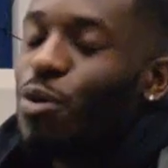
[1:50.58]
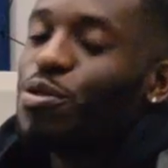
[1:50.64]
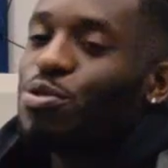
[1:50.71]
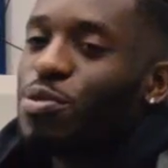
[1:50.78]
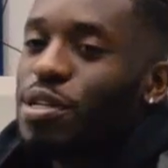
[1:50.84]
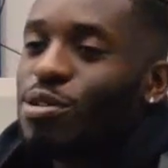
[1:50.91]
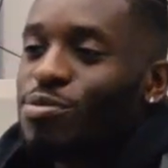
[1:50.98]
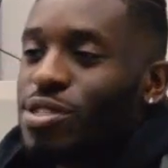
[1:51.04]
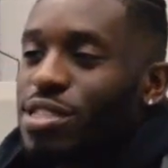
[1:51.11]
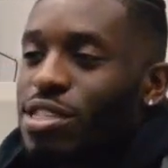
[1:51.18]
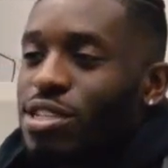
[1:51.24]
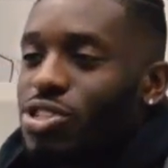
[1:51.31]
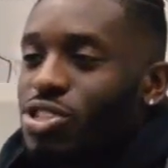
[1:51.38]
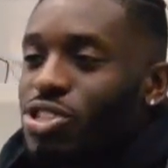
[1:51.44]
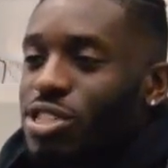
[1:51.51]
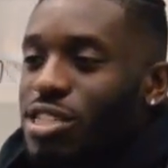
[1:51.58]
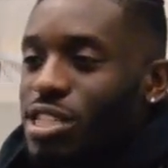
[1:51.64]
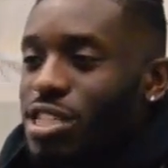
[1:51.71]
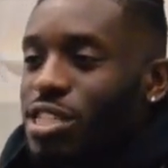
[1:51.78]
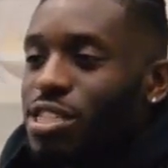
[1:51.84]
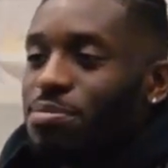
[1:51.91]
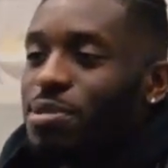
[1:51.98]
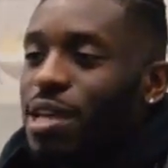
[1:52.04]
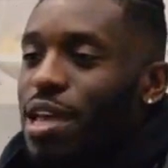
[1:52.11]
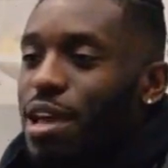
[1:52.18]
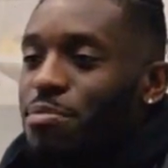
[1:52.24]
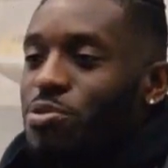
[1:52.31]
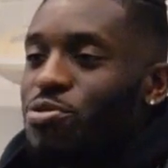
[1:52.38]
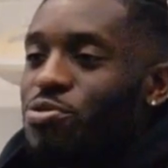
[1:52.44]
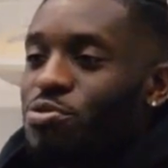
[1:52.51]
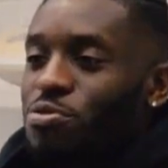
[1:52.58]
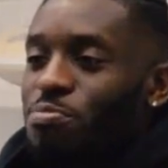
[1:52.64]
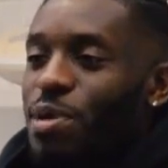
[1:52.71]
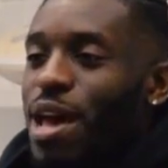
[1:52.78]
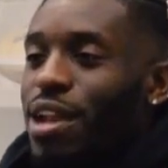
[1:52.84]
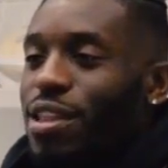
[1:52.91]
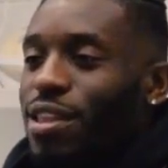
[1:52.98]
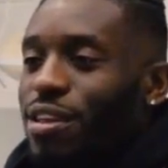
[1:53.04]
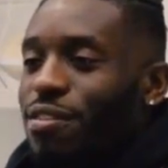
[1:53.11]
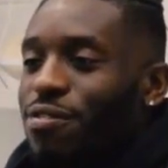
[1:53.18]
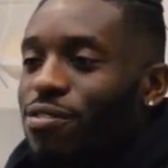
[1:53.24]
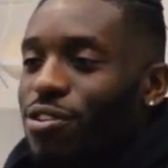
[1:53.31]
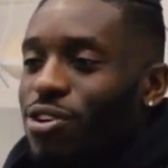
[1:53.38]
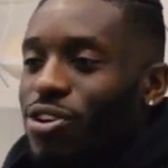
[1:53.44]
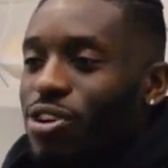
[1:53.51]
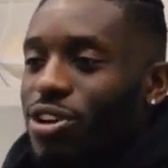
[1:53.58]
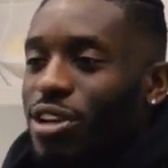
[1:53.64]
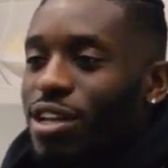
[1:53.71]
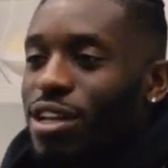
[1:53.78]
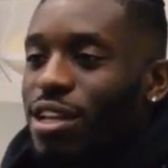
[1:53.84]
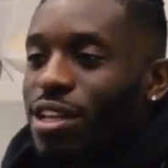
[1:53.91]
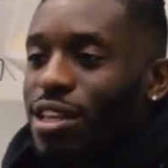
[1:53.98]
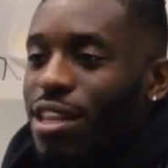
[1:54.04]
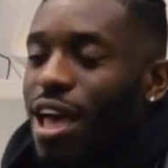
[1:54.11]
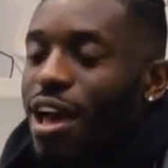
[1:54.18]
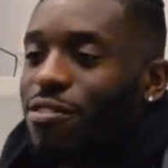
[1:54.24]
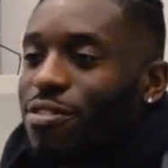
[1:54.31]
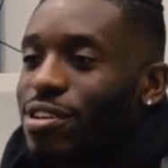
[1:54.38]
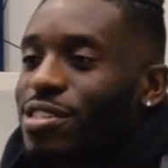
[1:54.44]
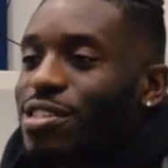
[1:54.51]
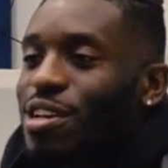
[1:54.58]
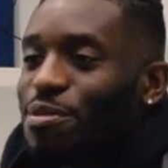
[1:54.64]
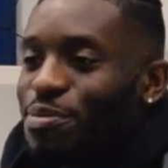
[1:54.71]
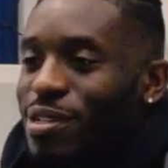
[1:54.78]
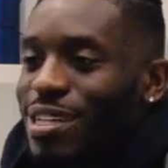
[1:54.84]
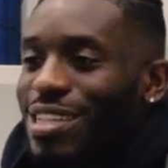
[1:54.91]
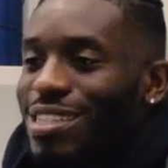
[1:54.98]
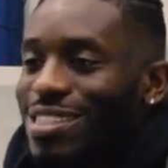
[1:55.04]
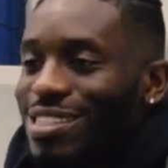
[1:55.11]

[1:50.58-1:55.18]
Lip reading: was when it was still just Egypt and Cameroon battling for the Africans Cup of Nations.